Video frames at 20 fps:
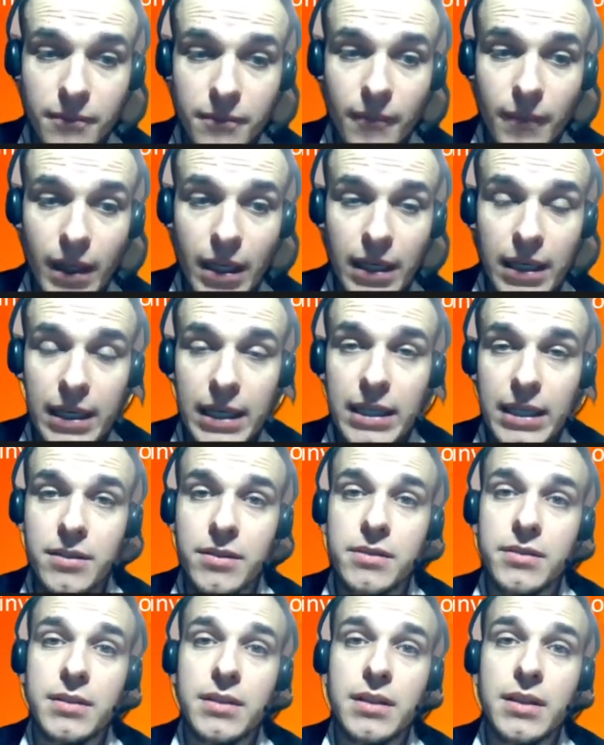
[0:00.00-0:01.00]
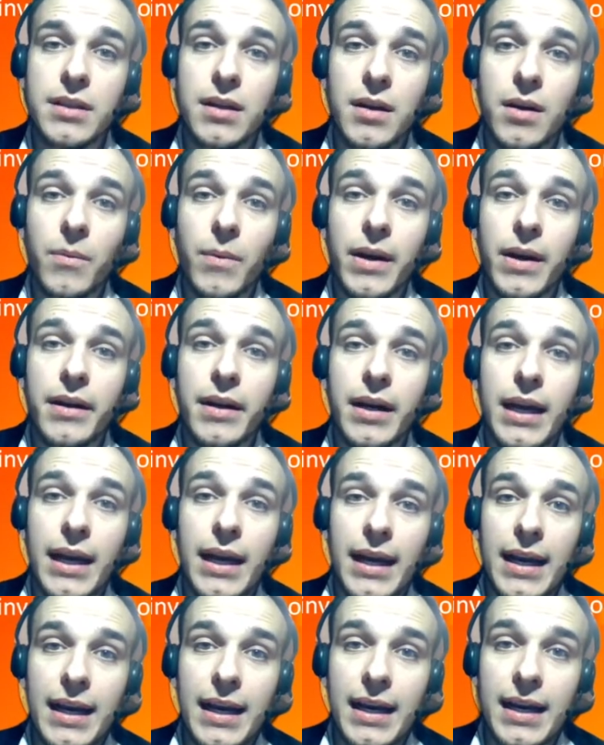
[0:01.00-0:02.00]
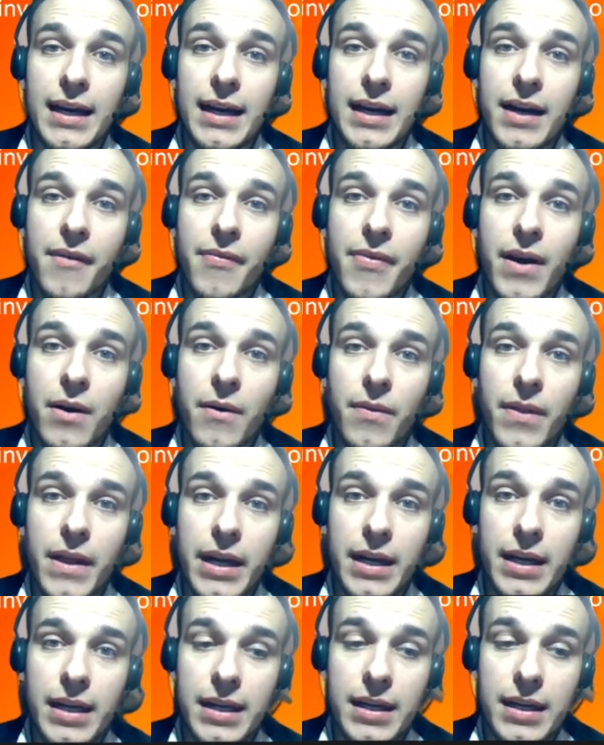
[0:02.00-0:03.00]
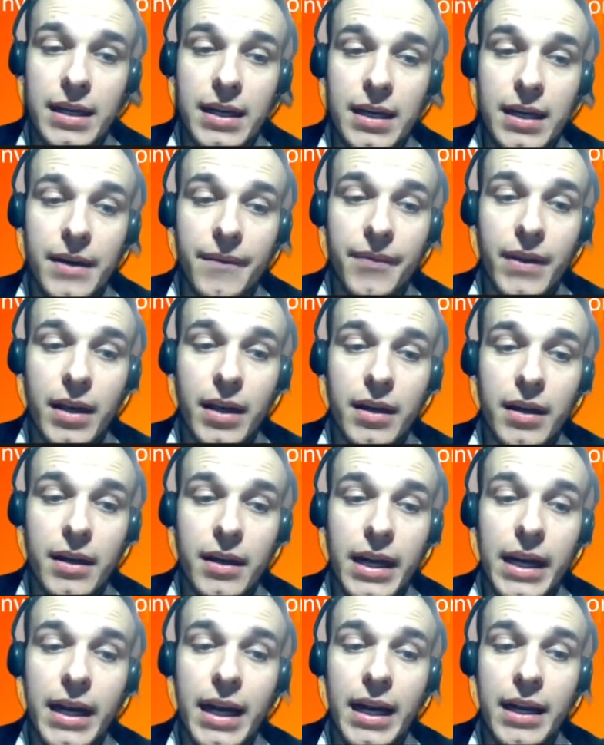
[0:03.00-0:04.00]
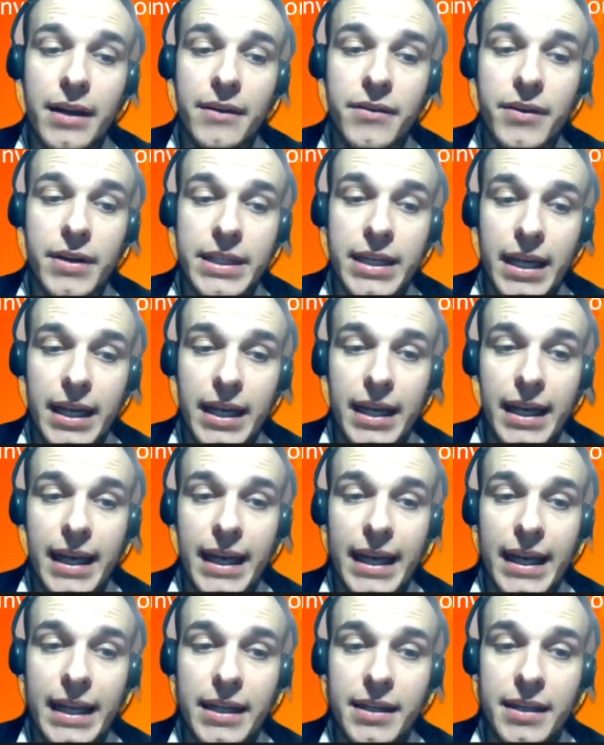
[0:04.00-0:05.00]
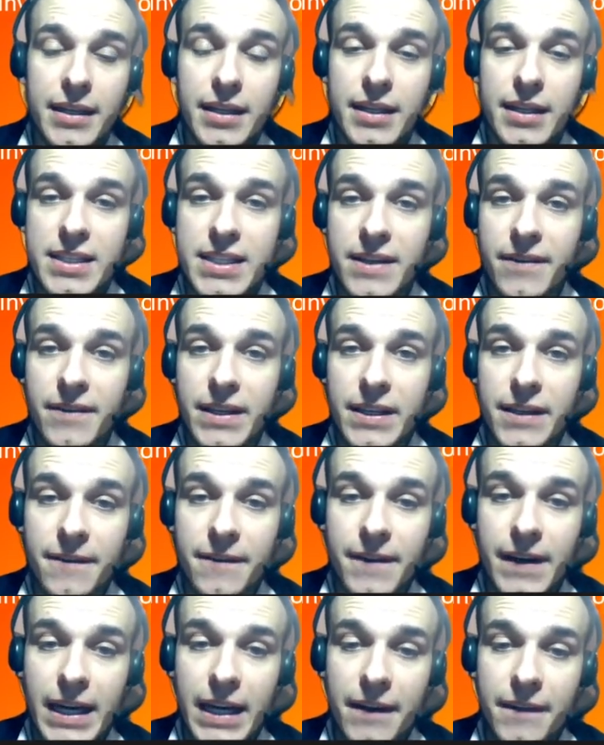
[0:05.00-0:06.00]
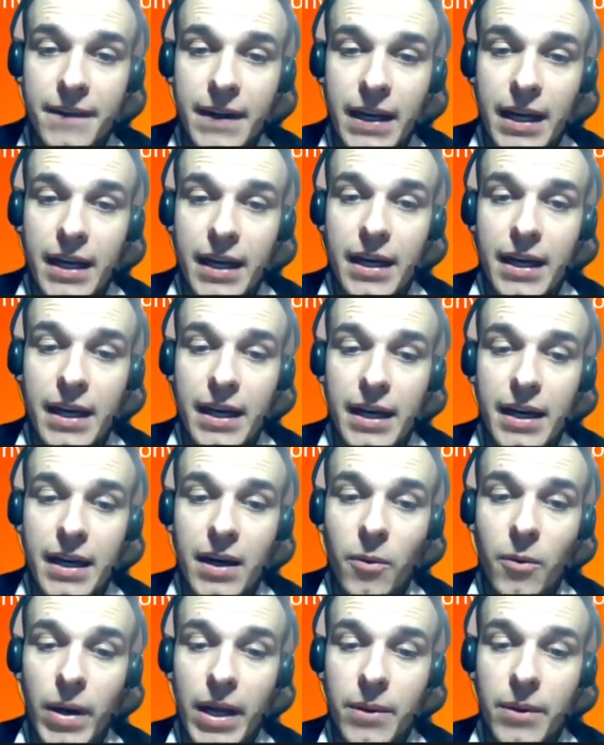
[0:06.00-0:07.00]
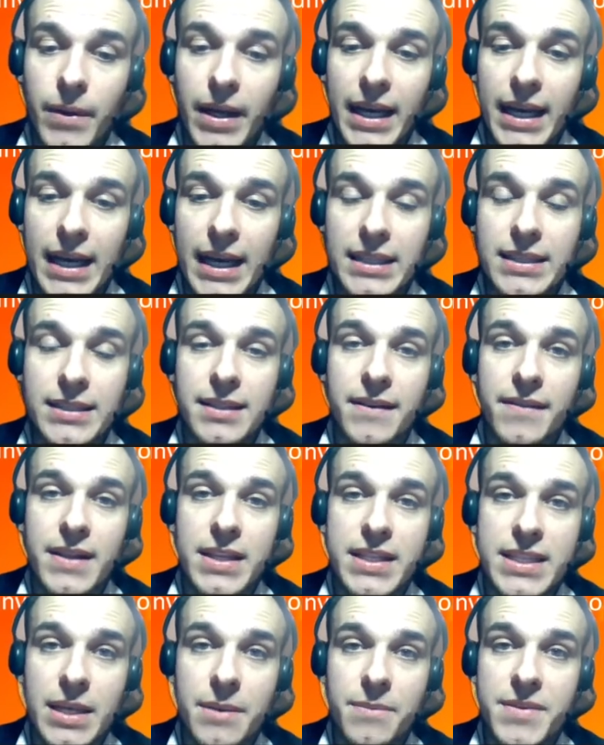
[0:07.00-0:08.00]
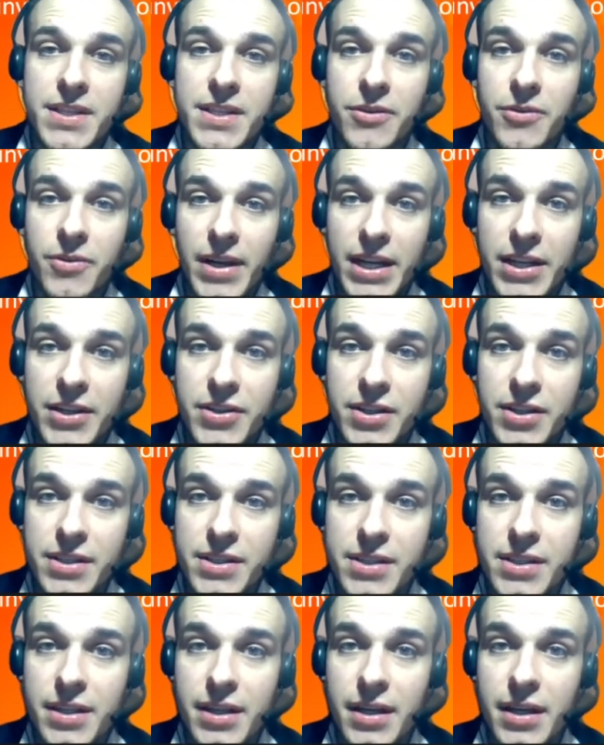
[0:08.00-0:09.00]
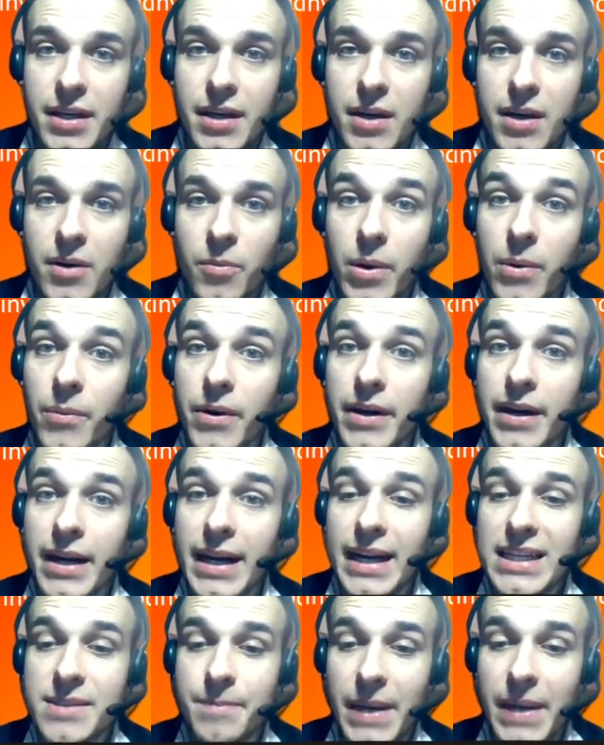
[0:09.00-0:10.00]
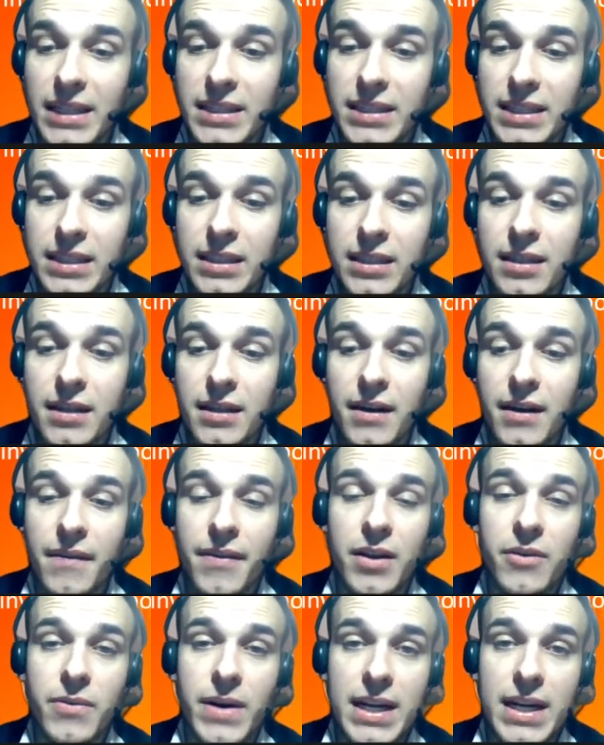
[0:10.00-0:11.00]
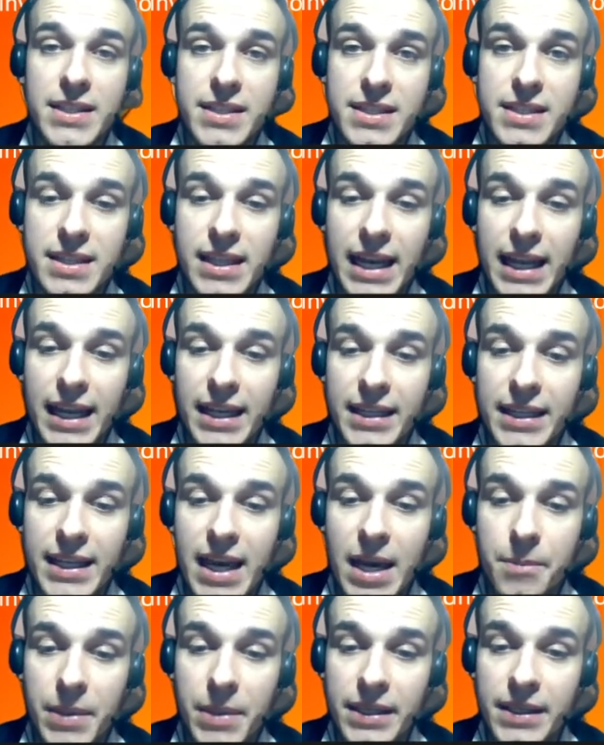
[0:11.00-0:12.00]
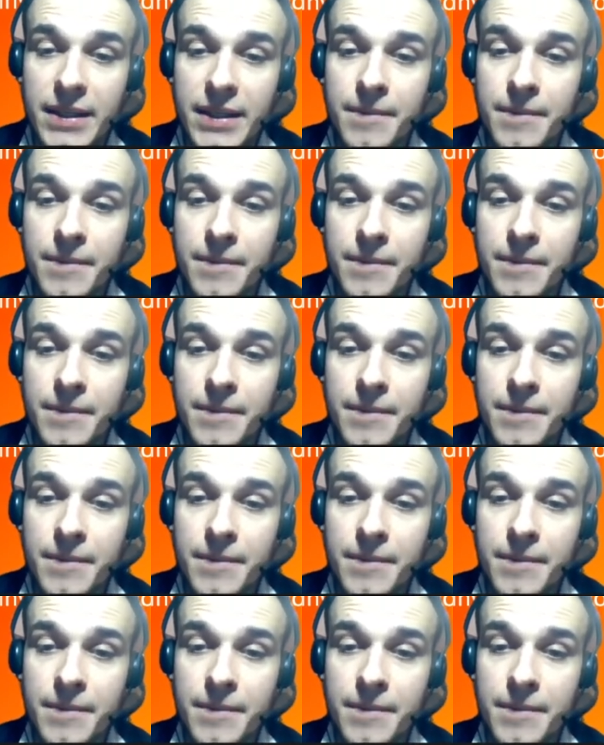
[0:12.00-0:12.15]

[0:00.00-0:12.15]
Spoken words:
1975, when we had the same situations, we were expecting the crisis like it happened